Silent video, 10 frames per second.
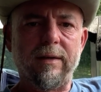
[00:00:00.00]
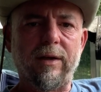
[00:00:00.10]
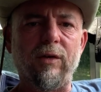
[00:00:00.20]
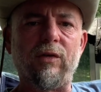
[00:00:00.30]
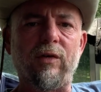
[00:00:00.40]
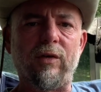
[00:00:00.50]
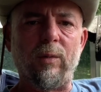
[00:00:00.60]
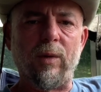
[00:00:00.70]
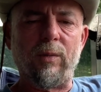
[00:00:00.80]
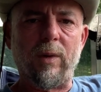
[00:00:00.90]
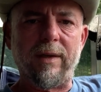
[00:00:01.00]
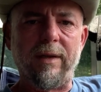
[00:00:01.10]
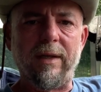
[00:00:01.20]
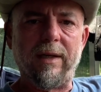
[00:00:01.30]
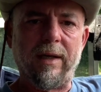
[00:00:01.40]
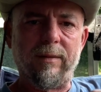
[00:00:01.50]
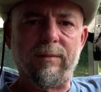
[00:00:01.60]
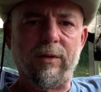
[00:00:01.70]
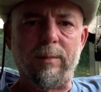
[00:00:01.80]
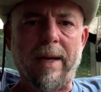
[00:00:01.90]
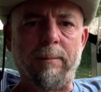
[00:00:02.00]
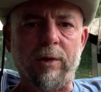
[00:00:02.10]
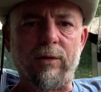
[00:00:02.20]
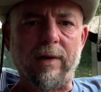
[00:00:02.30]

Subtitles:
consistent with what the thermometers